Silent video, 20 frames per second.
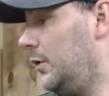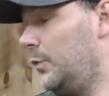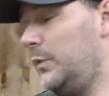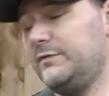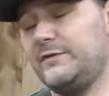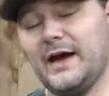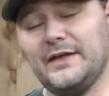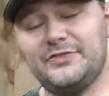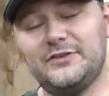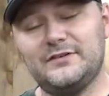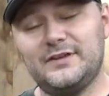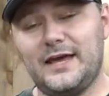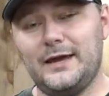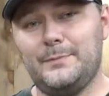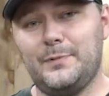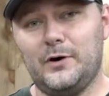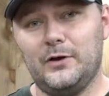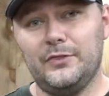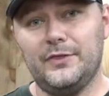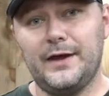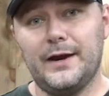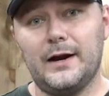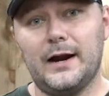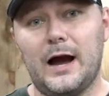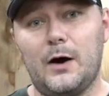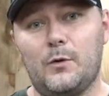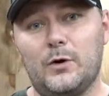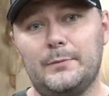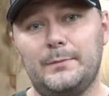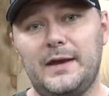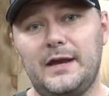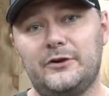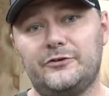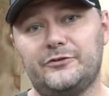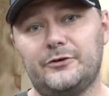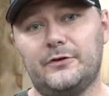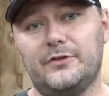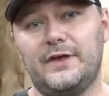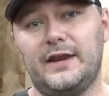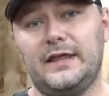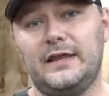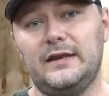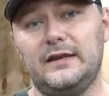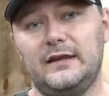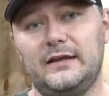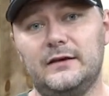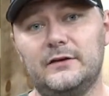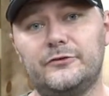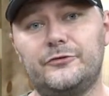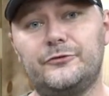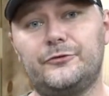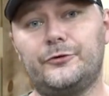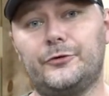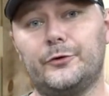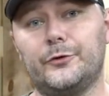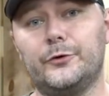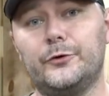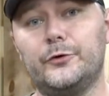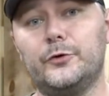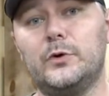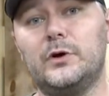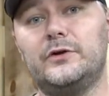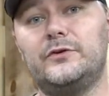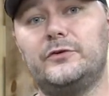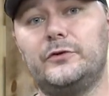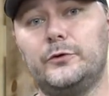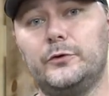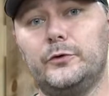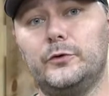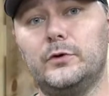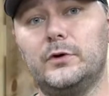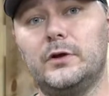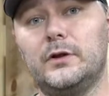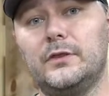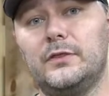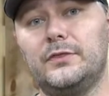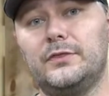we've got the tape on there. I want to make sure that it is true to